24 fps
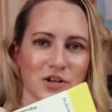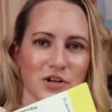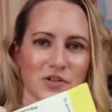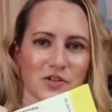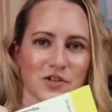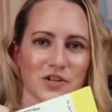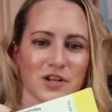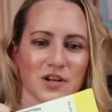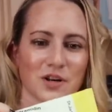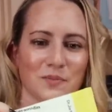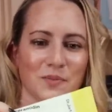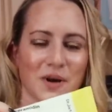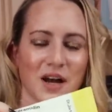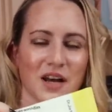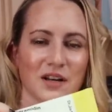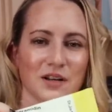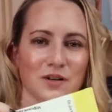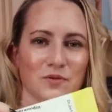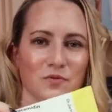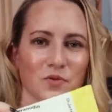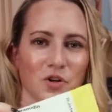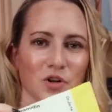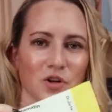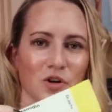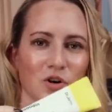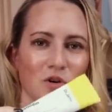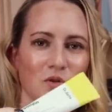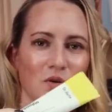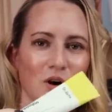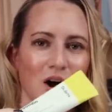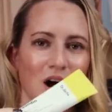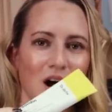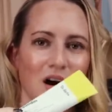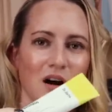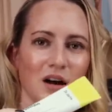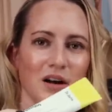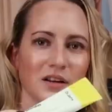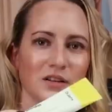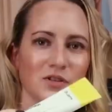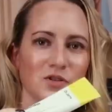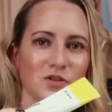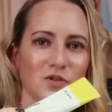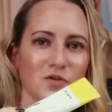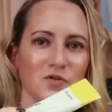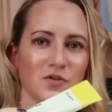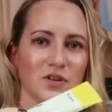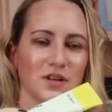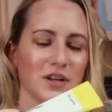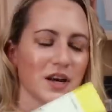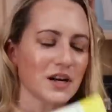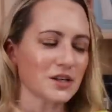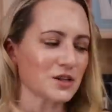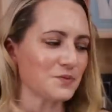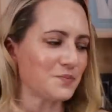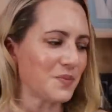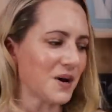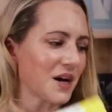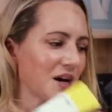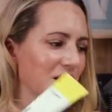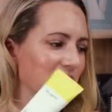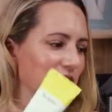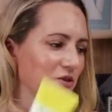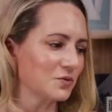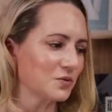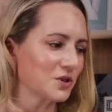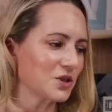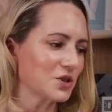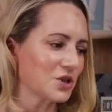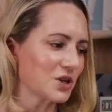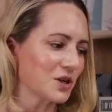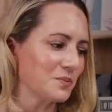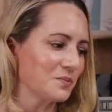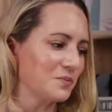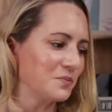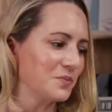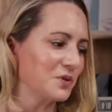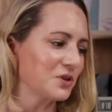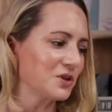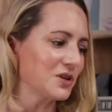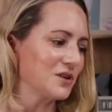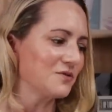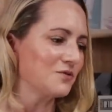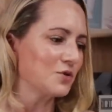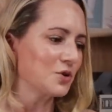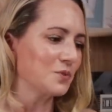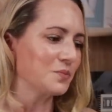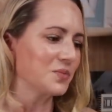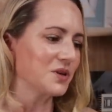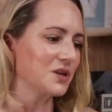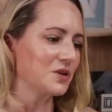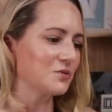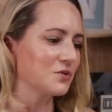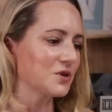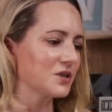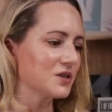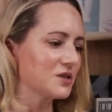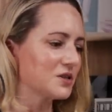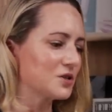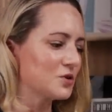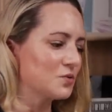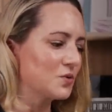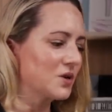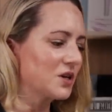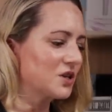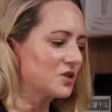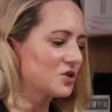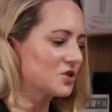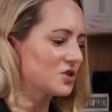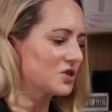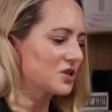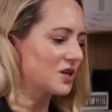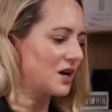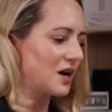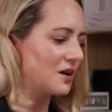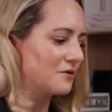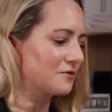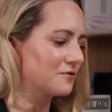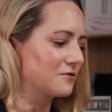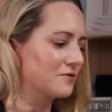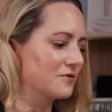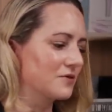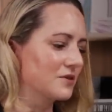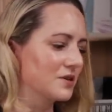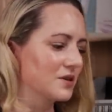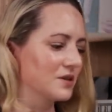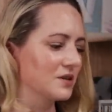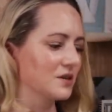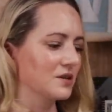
Jart Ceramide will go on to the next battle, which I believe will be with Sweet Chef.